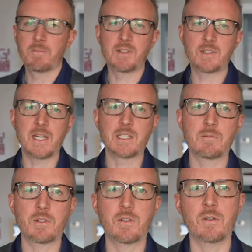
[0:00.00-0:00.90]
Mistake
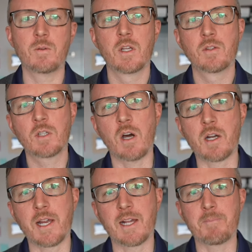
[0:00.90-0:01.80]
number two,
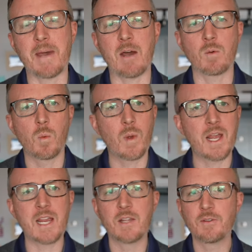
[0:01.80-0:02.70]
talking about
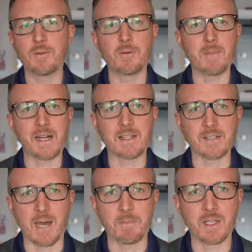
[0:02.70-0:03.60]
way too many
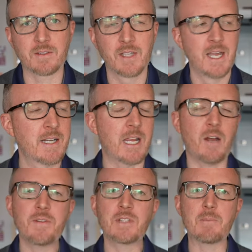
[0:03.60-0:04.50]
topics.
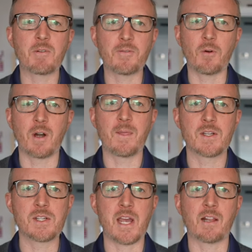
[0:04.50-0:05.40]
Now, I've said before on
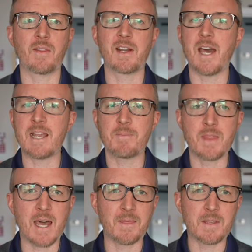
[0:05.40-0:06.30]
this channel that I am
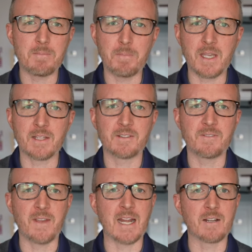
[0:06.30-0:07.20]
not the biggest
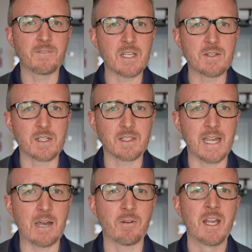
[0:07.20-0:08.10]
fan of niching
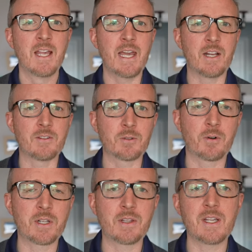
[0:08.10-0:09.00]
down, and
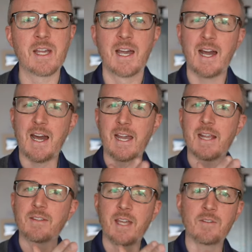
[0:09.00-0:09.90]
historically,
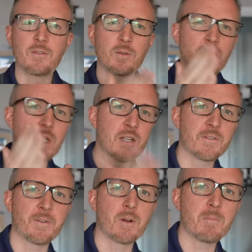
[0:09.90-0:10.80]
I tend to niche
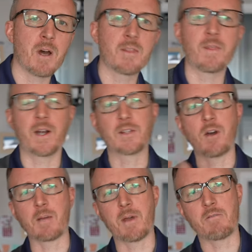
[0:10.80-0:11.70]
for a month, then I
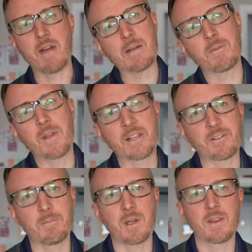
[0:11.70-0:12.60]
talk about random things
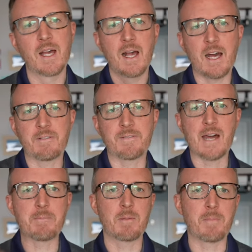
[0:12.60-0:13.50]
for a month. I
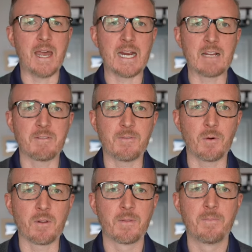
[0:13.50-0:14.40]
flop back and
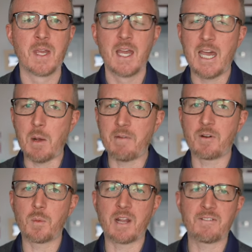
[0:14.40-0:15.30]
forth.
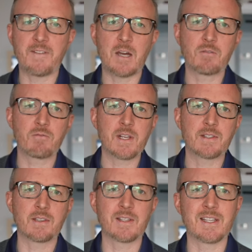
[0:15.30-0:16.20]
However, what I found
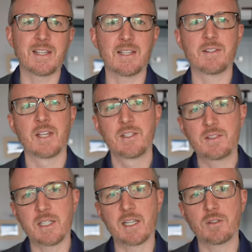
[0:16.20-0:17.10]
recently is
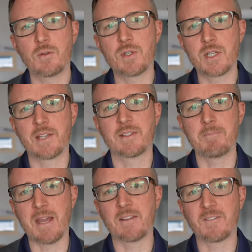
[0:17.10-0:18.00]
sticking to just
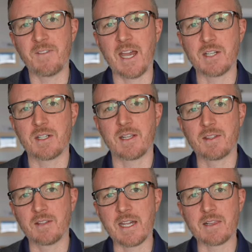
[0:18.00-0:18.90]
men's fashion and
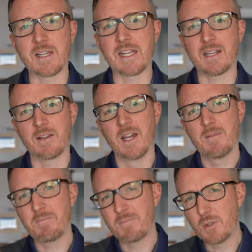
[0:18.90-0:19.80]
cycling and
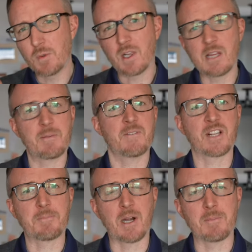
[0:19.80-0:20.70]
doing a little bit of
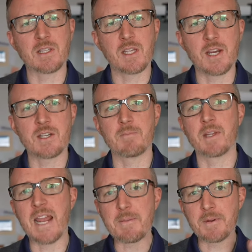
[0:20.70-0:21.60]
experimentation,
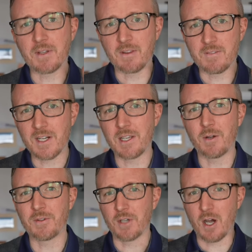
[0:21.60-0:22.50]
but 80% of the
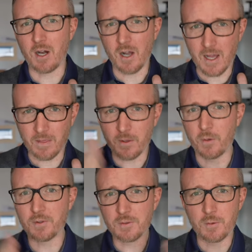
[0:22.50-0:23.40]
videos are on
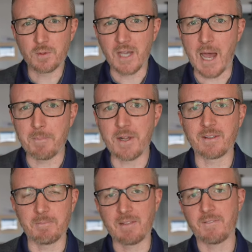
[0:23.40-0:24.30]
those two
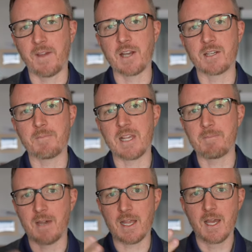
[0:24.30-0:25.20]
topics, men's fashion
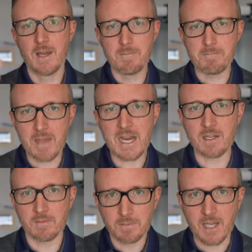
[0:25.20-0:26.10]
being my
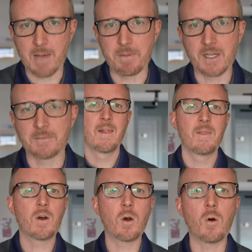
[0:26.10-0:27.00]
main topic.
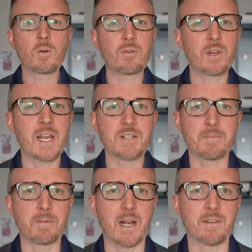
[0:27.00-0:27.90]
The whole
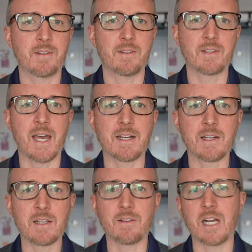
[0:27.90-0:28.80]
creation process has gotten
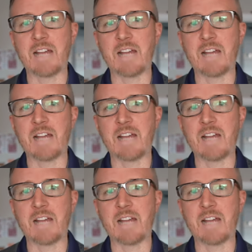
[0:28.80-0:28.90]
easier.